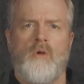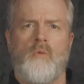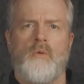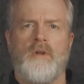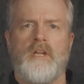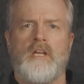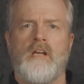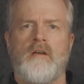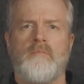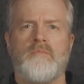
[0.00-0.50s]

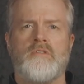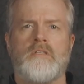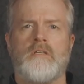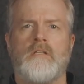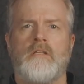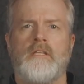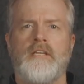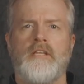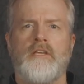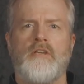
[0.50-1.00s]
When it comes to
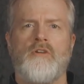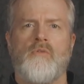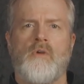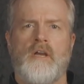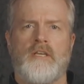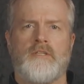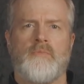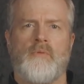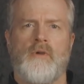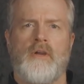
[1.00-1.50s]
cleaning your
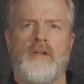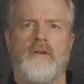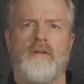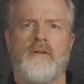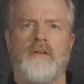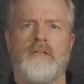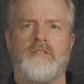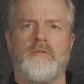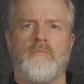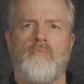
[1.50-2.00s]

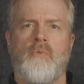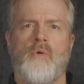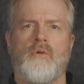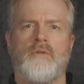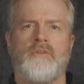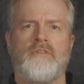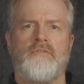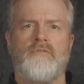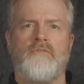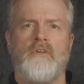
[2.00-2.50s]
respirator, it's
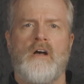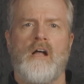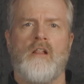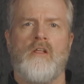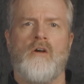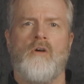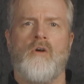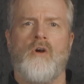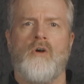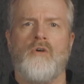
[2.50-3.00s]
important to
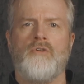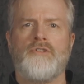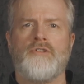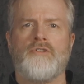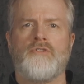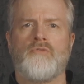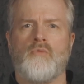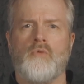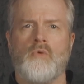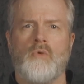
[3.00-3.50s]
follow
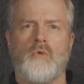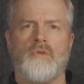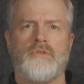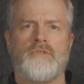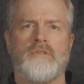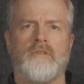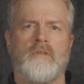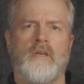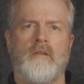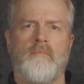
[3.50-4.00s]
OSHA's
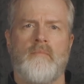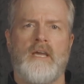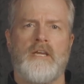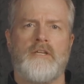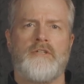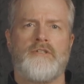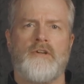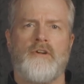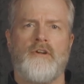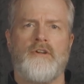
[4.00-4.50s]
rules and
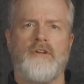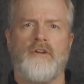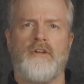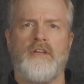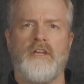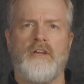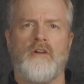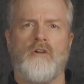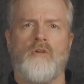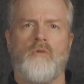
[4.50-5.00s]
make sure your
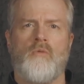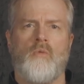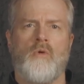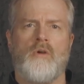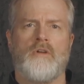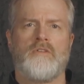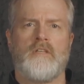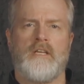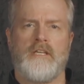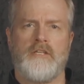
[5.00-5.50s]
gear
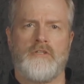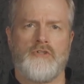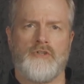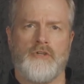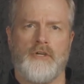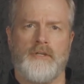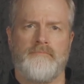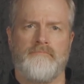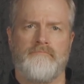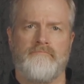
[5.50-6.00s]
works like it
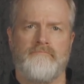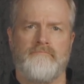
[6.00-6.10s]
should.